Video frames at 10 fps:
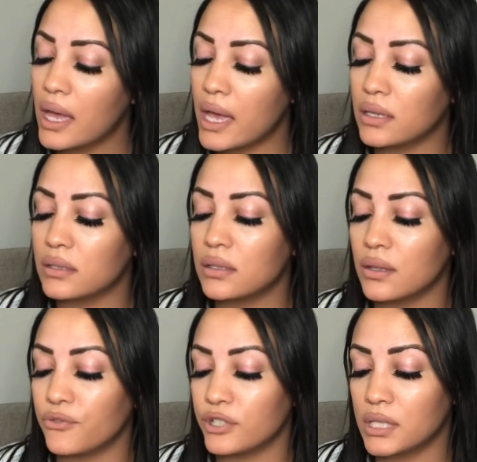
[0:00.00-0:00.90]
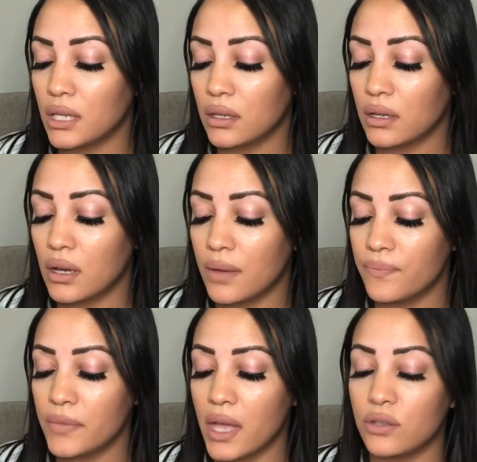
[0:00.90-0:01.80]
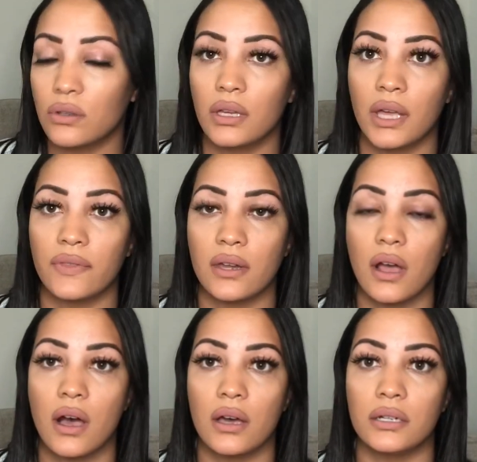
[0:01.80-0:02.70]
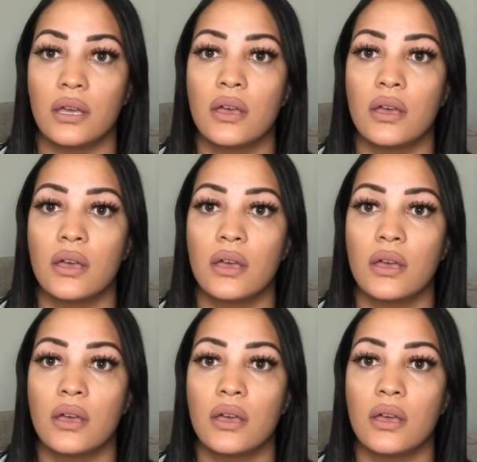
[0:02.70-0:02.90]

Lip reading: and it's Fertilica, and you can get that on